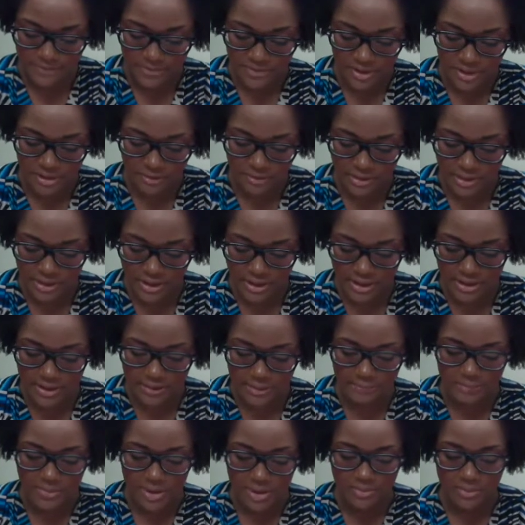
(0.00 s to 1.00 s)
All right,
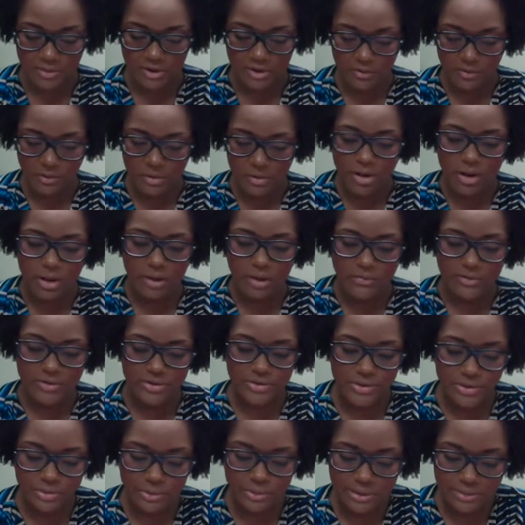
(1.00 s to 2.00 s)
but overall, the
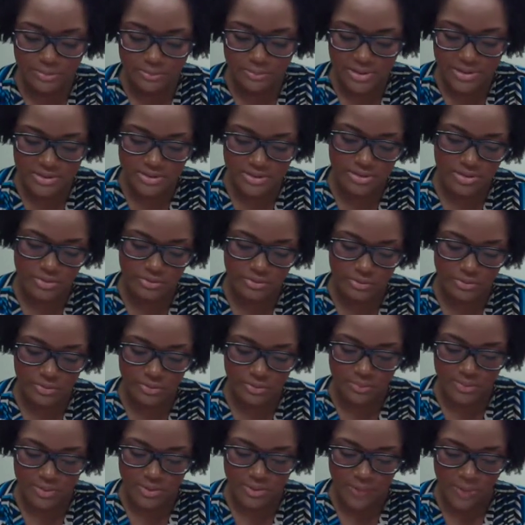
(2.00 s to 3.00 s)
Doing Business
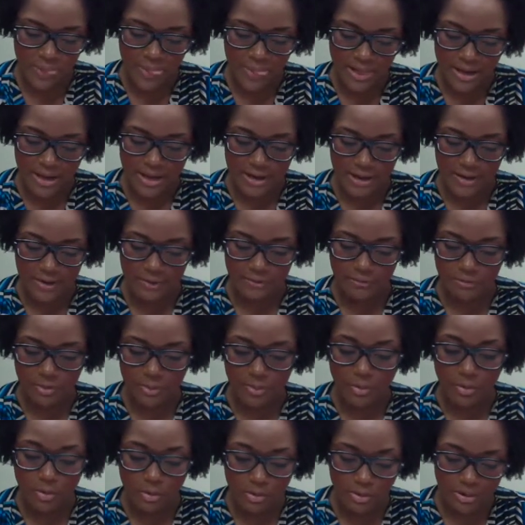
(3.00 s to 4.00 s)
Group
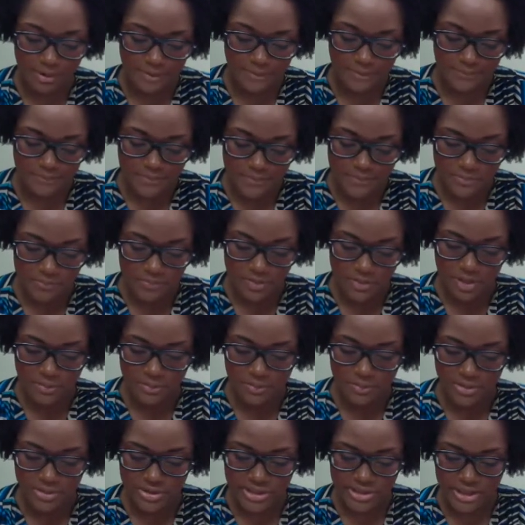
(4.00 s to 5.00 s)
report
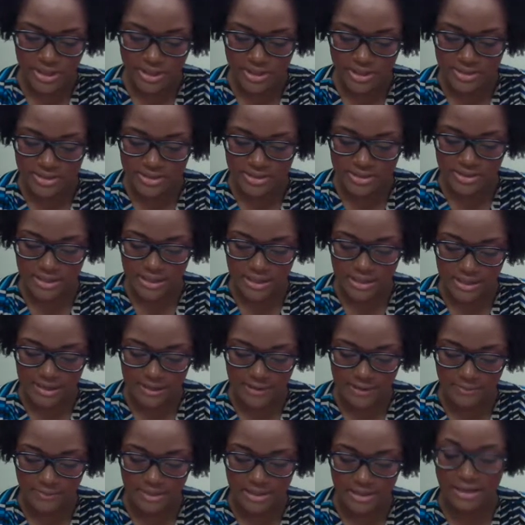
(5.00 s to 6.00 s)
projects
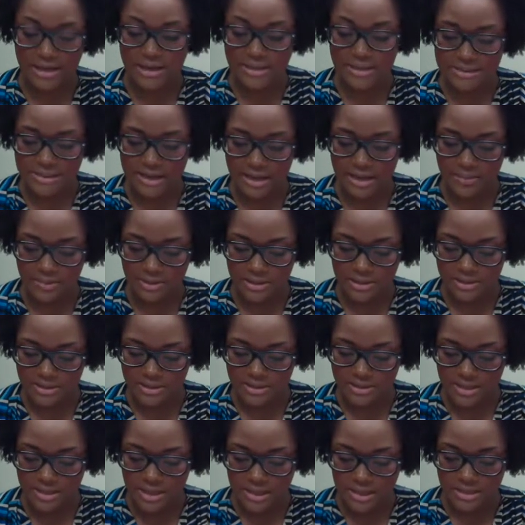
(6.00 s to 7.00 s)
and
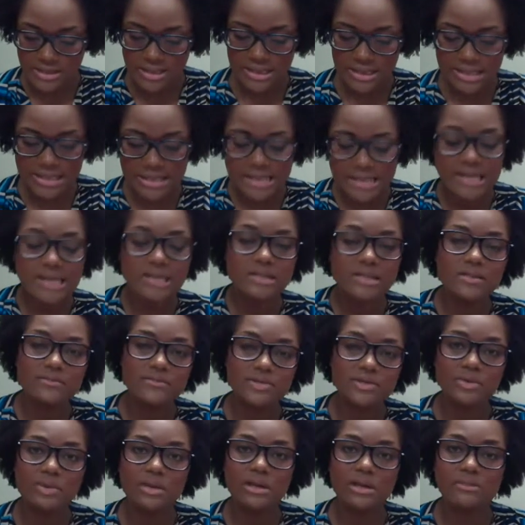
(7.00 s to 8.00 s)
examines the ease of
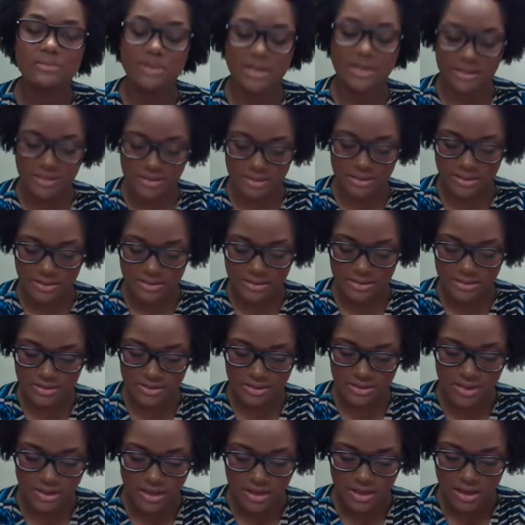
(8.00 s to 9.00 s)
doing business,
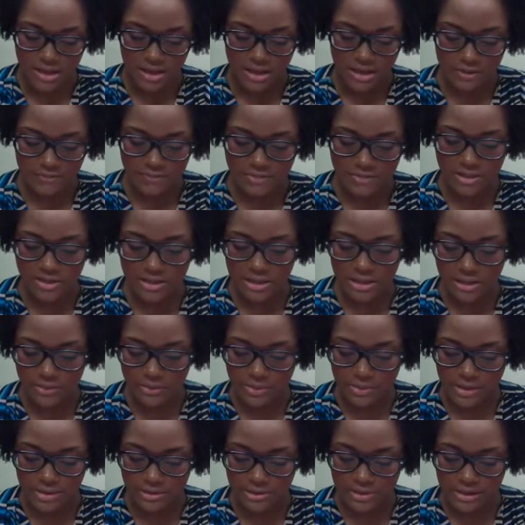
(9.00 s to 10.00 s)
of dealing
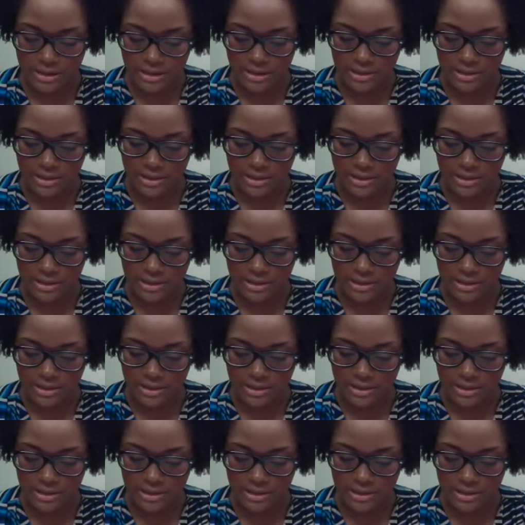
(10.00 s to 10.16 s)
with